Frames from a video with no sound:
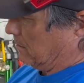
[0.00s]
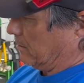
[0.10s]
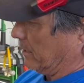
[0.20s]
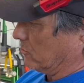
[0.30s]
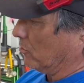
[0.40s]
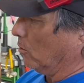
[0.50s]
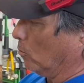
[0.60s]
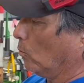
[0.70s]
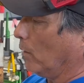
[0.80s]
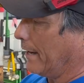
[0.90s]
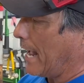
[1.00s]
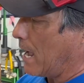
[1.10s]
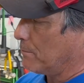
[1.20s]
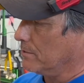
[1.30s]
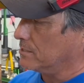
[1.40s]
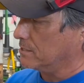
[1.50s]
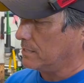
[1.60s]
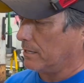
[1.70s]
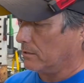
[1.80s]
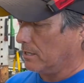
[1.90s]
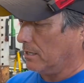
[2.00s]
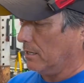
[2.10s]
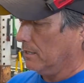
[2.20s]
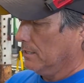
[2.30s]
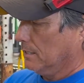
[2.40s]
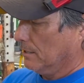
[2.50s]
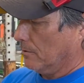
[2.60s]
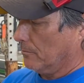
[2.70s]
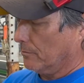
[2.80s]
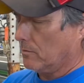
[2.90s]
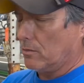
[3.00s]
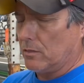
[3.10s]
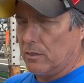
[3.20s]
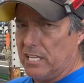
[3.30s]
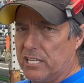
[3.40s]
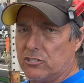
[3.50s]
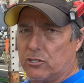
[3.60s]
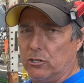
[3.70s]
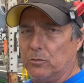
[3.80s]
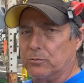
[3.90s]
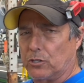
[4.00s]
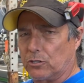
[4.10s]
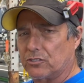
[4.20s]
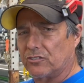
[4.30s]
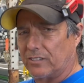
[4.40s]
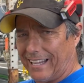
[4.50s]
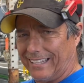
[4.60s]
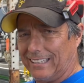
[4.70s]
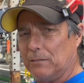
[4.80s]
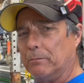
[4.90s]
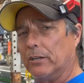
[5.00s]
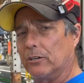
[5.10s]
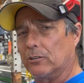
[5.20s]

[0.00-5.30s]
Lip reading: right, so what happens is that these tubes are slightly bigger